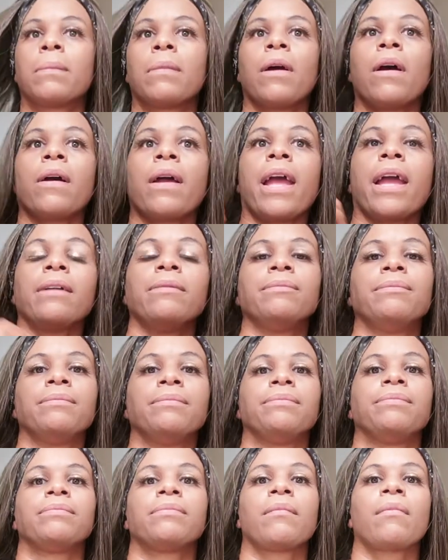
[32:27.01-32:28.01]
Okay,
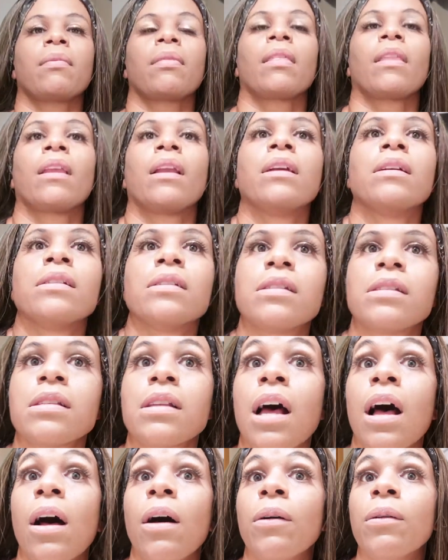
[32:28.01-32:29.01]

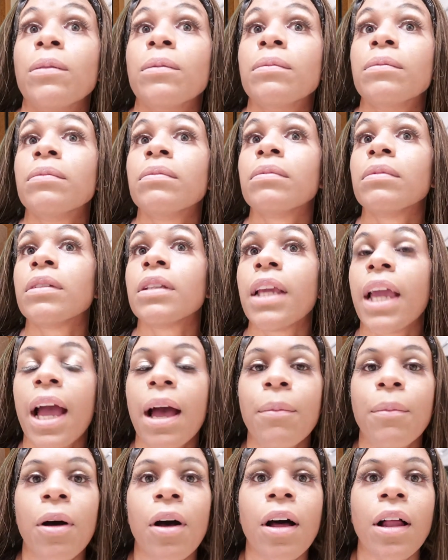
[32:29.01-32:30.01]
so
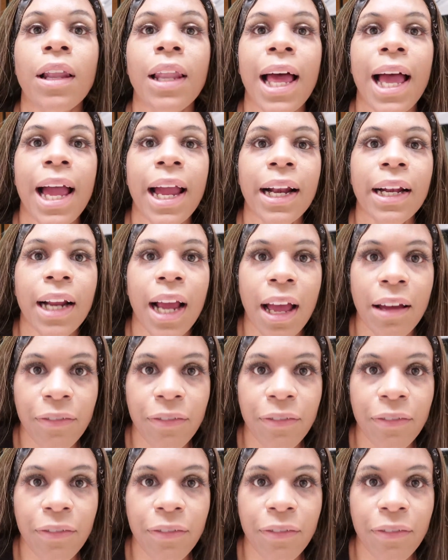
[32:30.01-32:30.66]
yeah, I'm all lined.